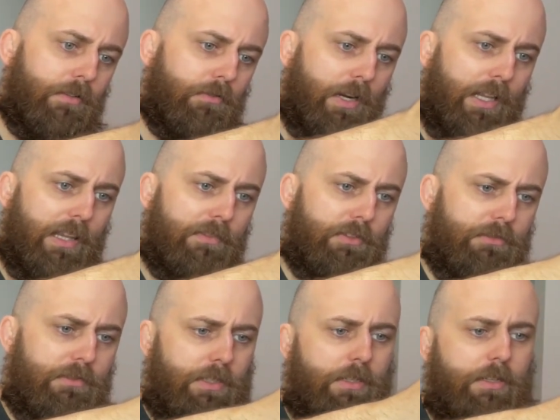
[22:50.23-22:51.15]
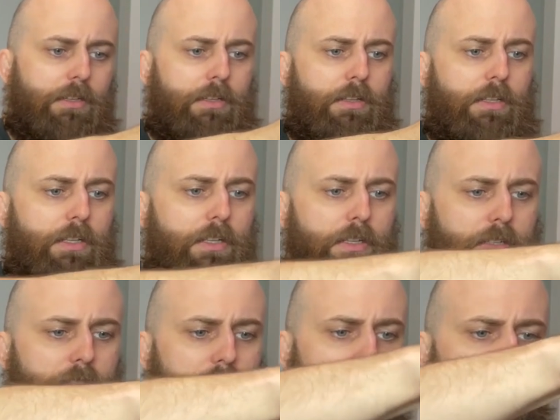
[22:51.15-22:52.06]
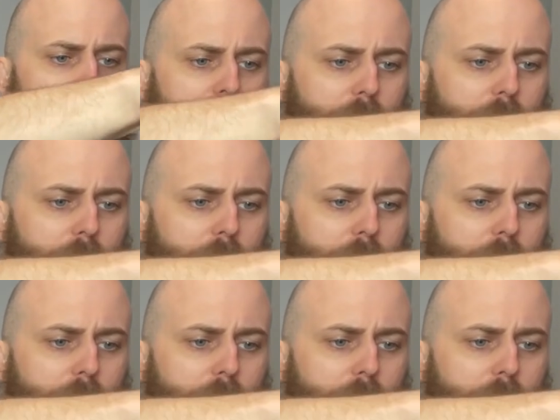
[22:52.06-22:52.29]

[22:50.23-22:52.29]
right level. I am